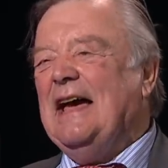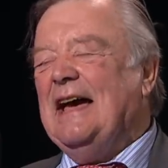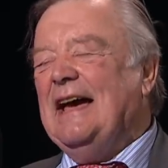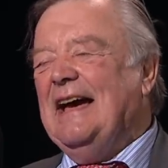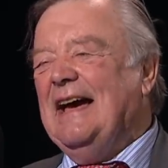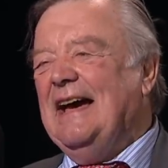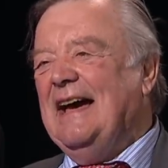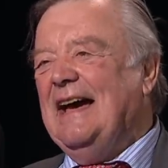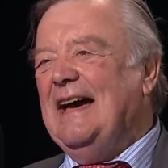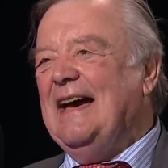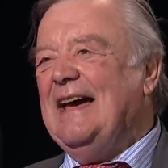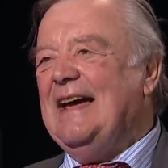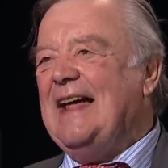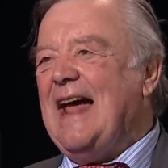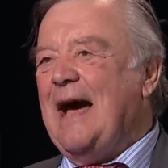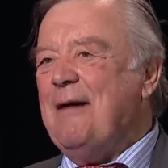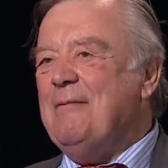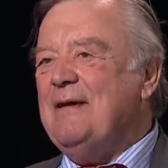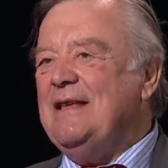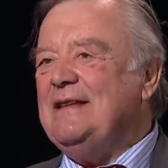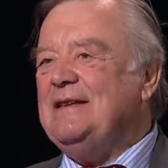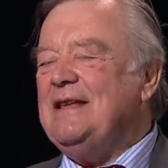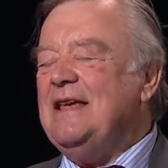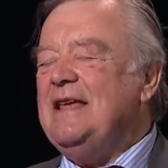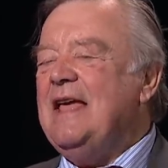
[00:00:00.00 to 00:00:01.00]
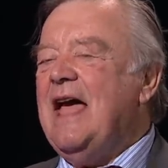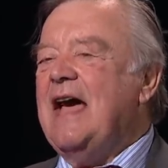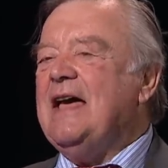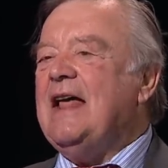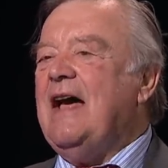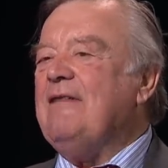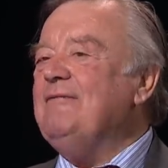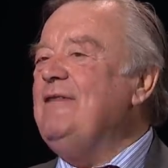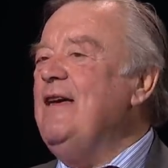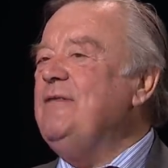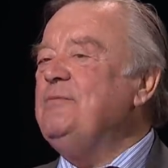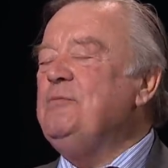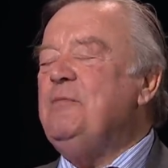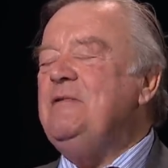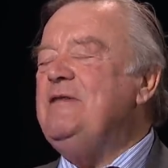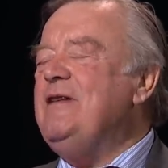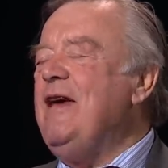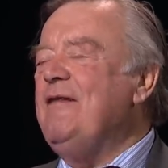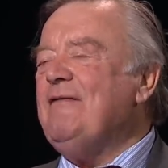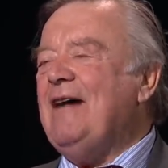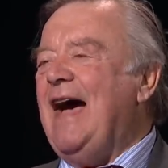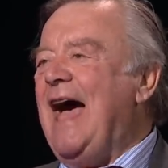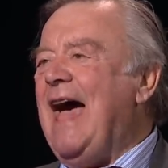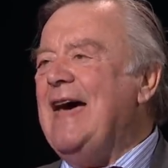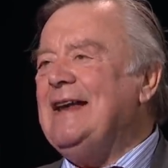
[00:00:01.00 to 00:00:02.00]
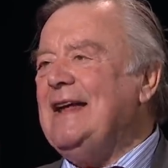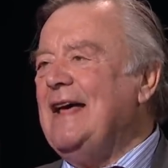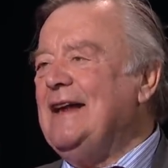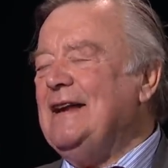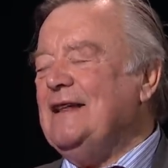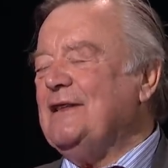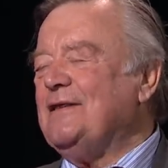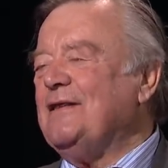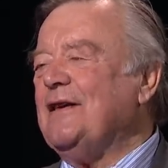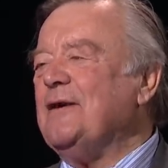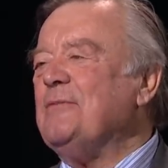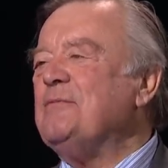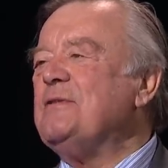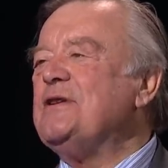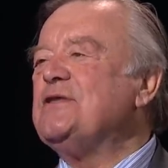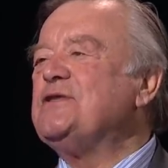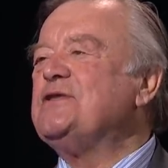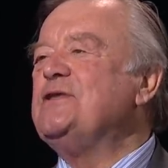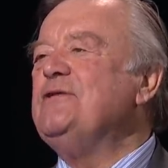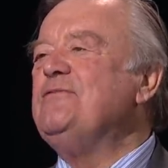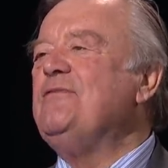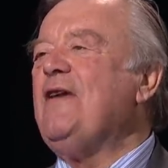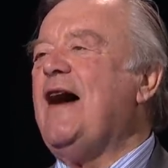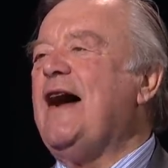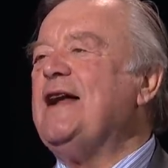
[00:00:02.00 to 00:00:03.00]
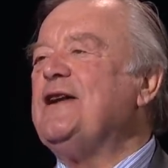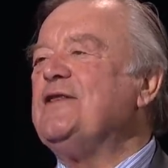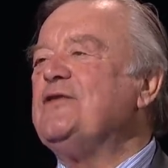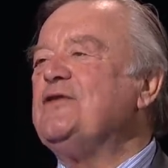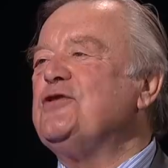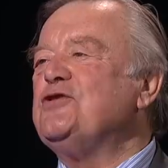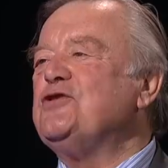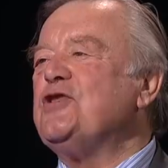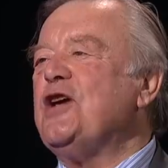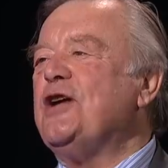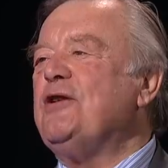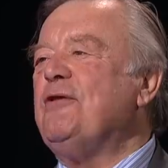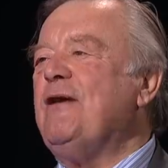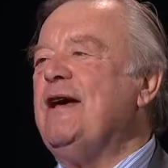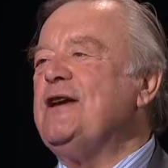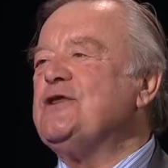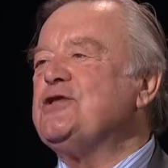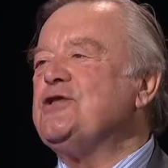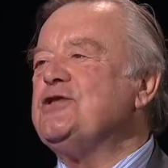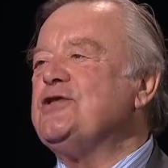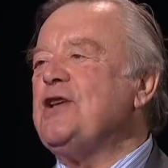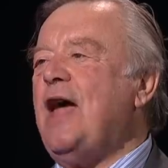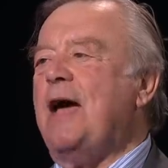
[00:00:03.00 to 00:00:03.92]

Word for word: Uh, I mean, I've ne we've never had anything which divided the generations.